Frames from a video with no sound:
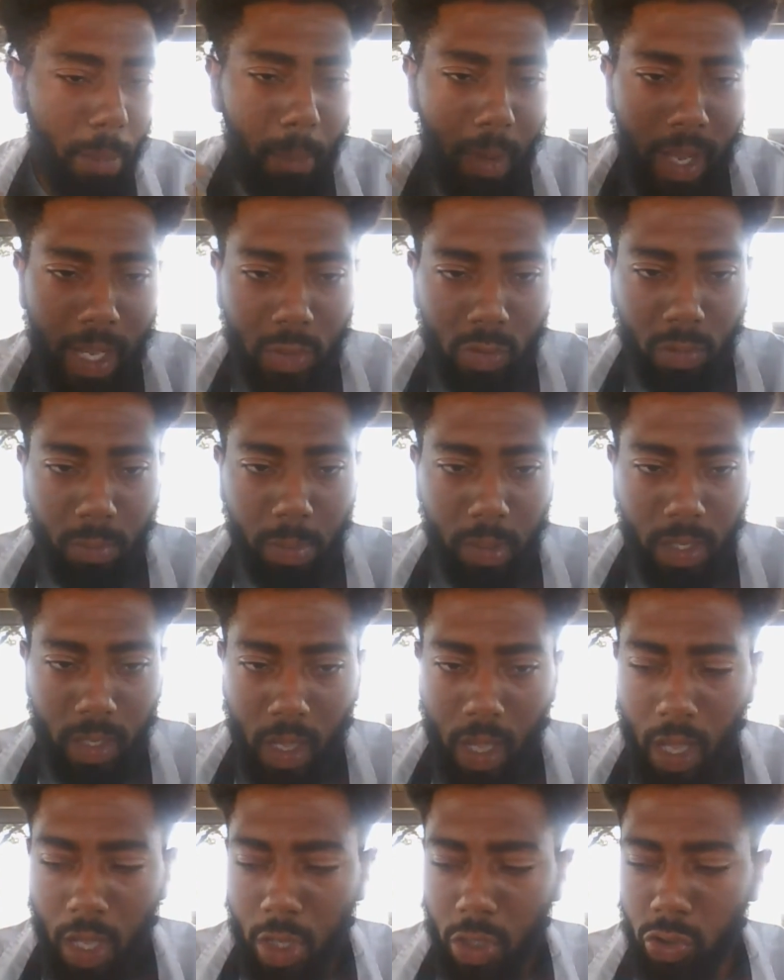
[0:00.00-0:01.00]
our minds will
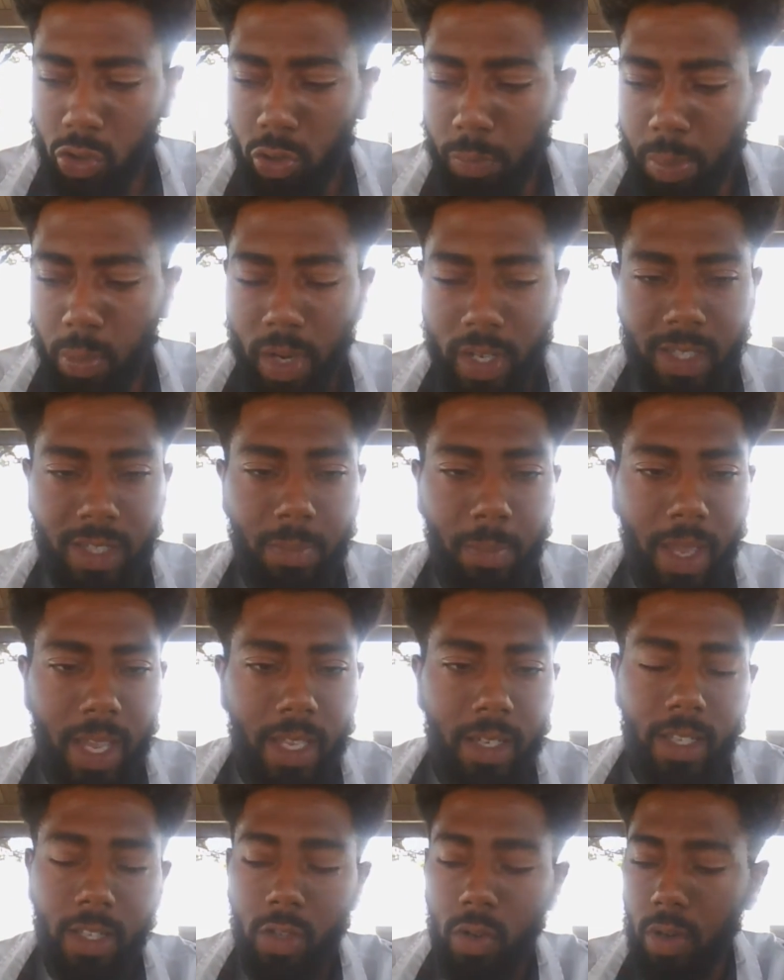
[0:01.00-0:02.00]
be super
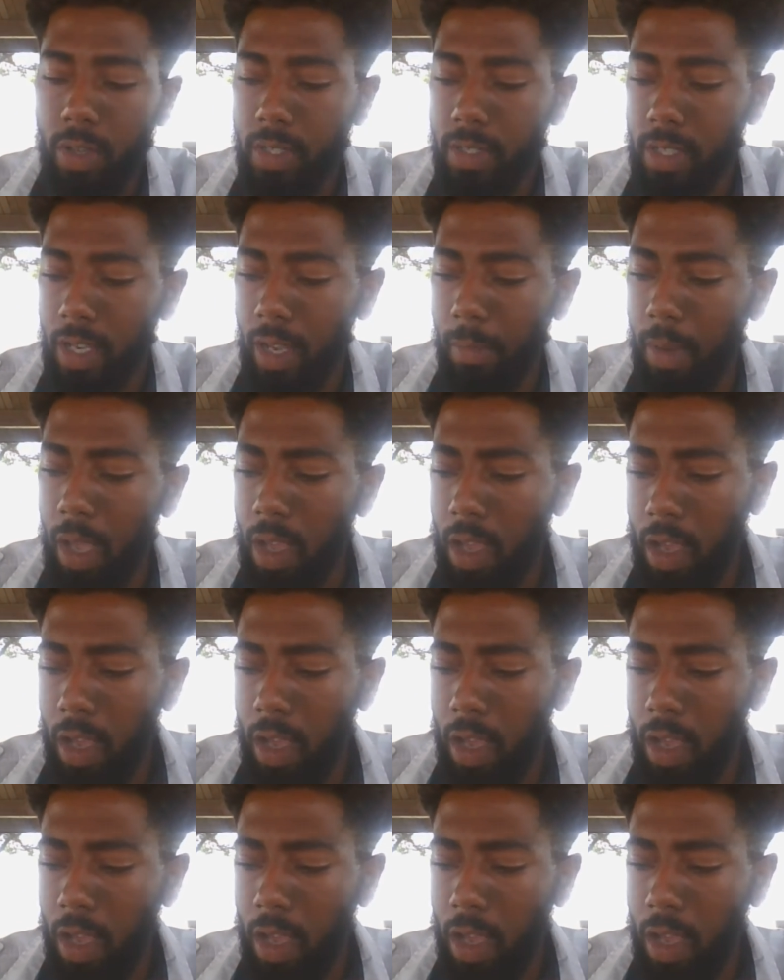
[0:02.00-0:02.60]
expanded during this time.